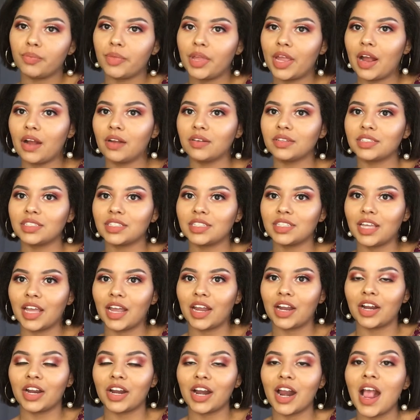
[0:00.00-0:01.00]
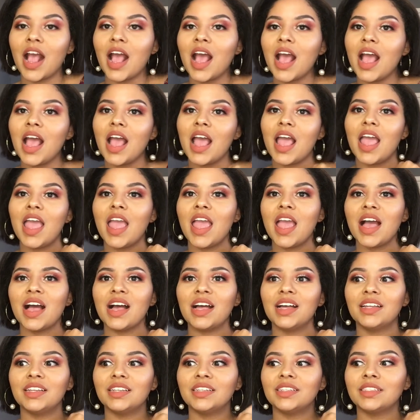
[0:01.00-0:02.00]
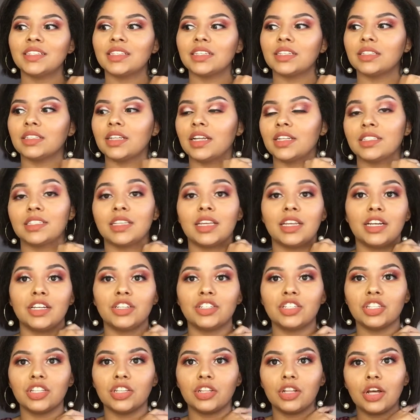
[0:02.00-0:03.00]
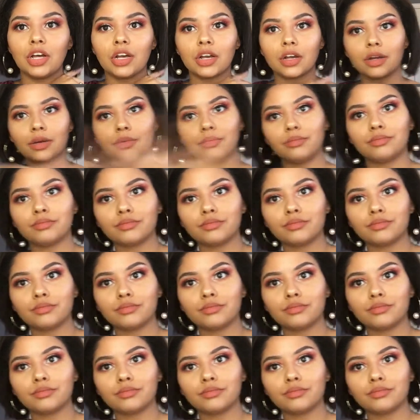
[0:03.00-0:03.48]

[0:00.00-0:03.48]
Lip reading: me out there, and let's get into the look.